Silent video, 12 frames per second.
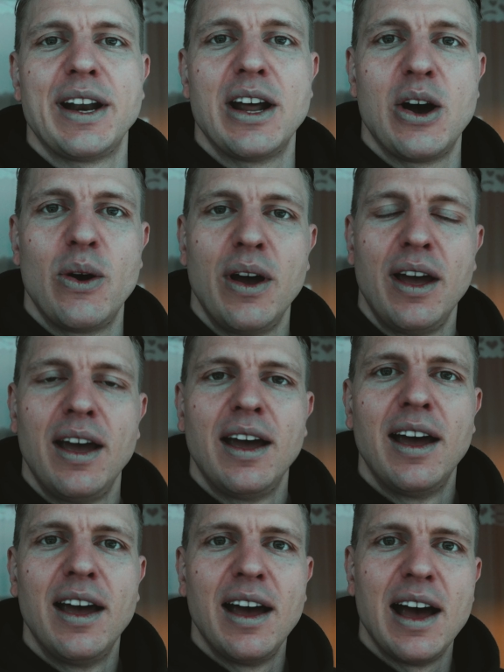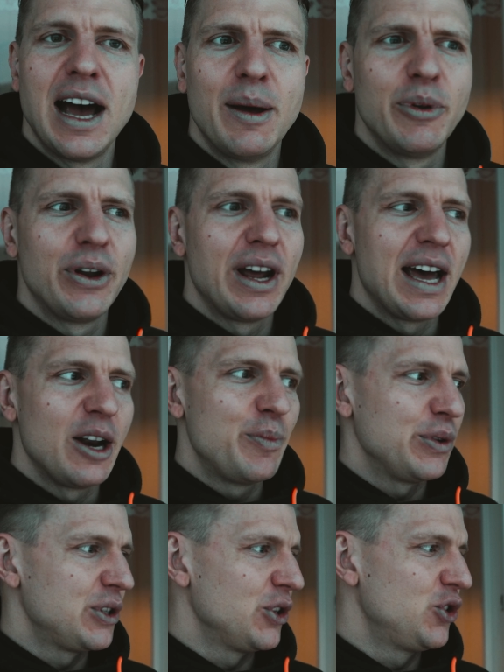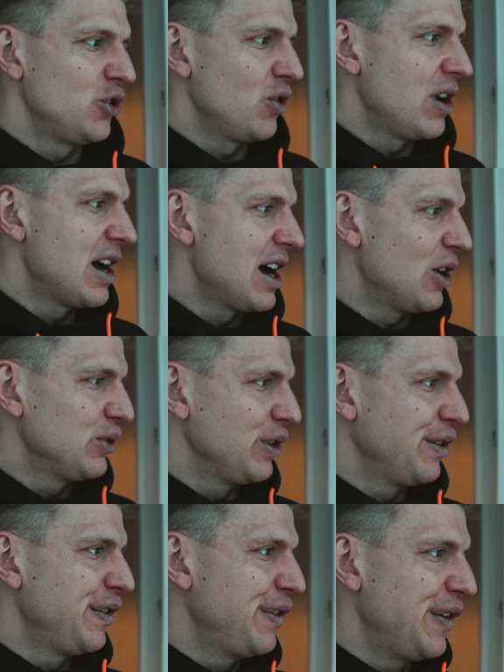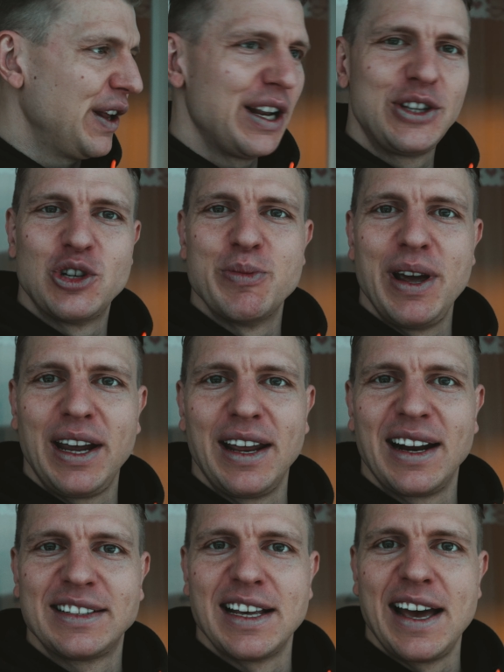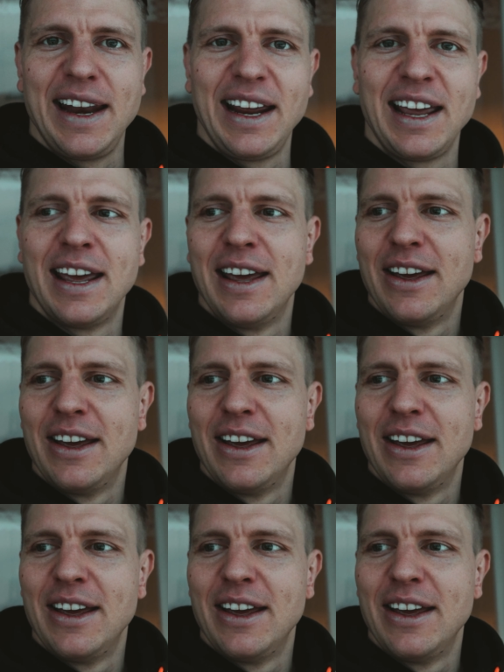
right now I'm not 100% sure how to fill it to make it exciting,